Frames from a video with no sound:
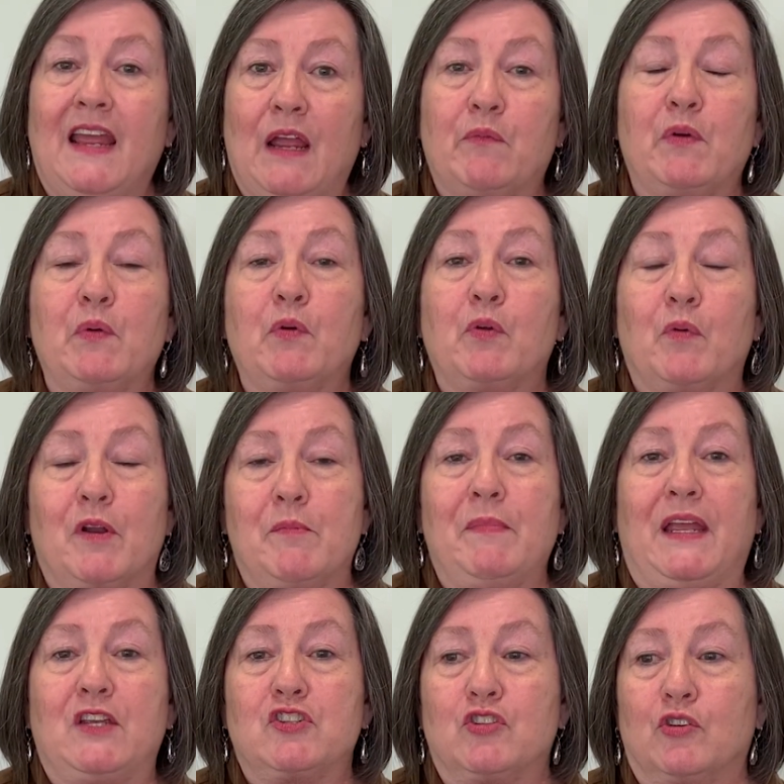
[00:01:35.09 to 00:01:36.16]
And we would want to
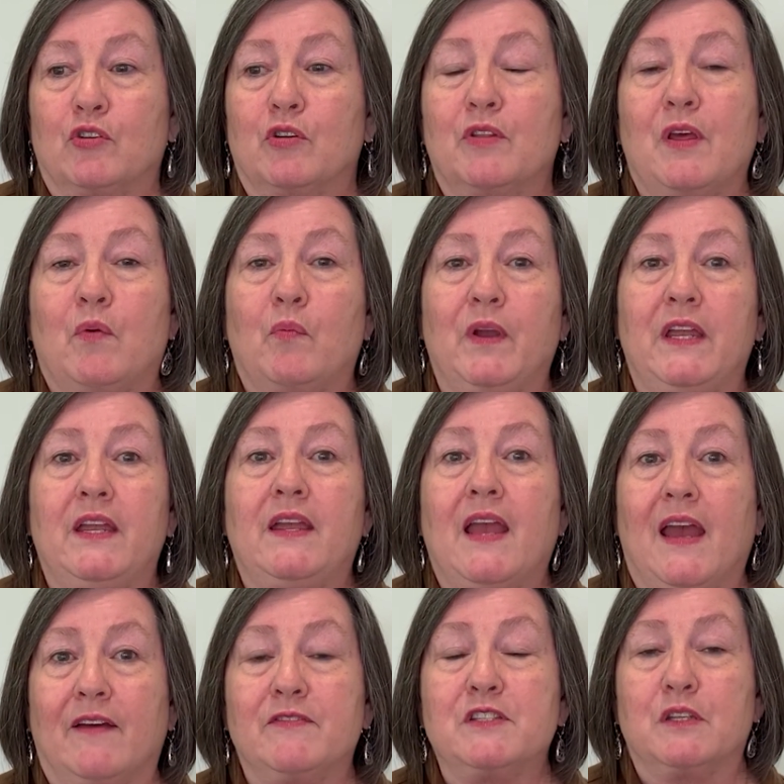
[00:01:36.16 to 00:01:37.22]
make sure that we
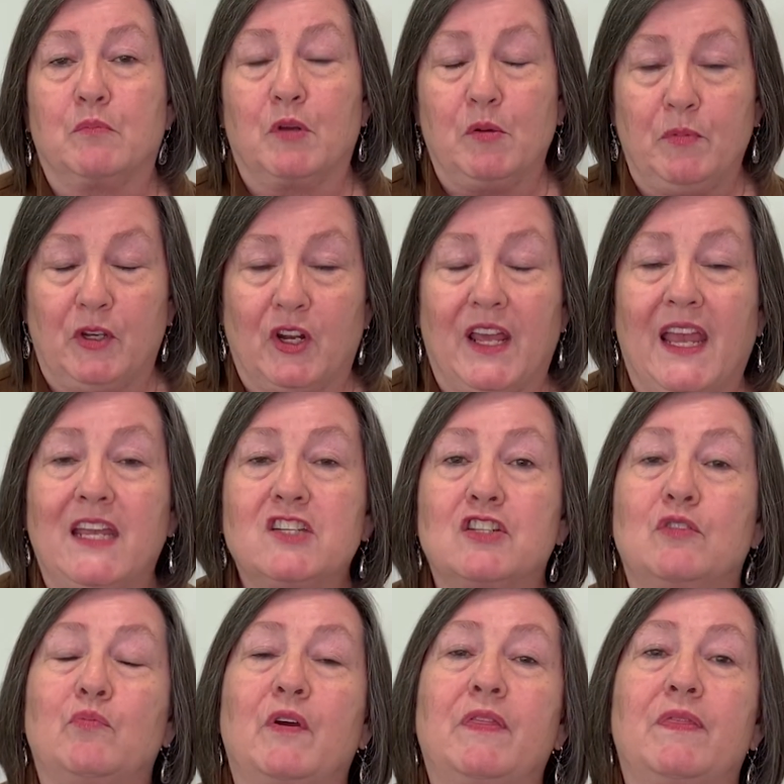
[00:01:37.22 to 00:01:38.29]
have some
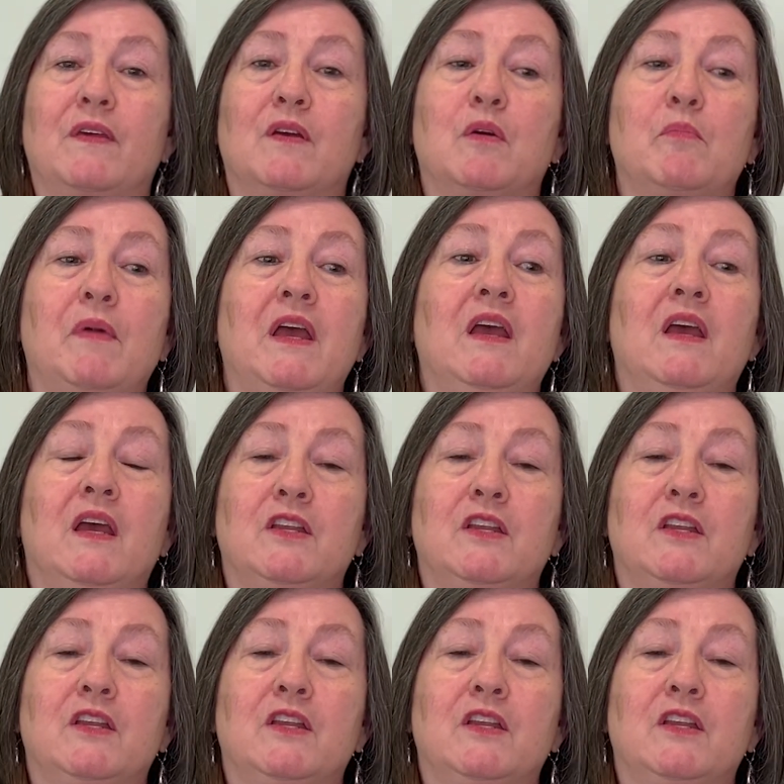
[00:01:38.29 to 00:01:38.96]
communication with them